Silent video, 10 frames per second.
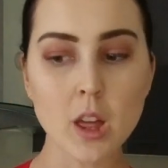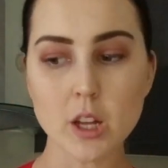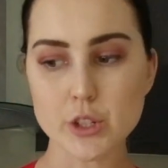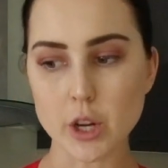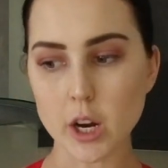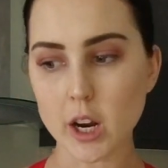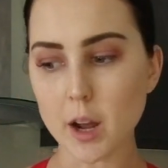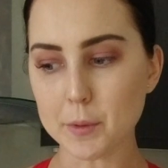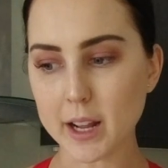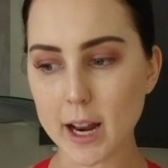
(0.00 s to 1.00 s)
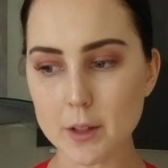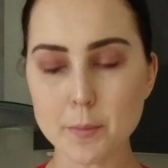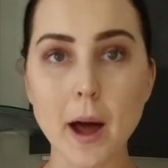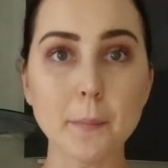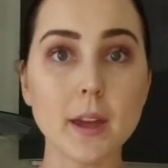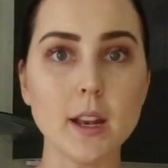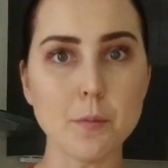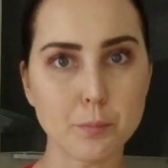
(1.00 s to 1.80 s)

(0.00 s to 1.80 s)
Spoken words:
So I'm gonna cut up the pumpkin,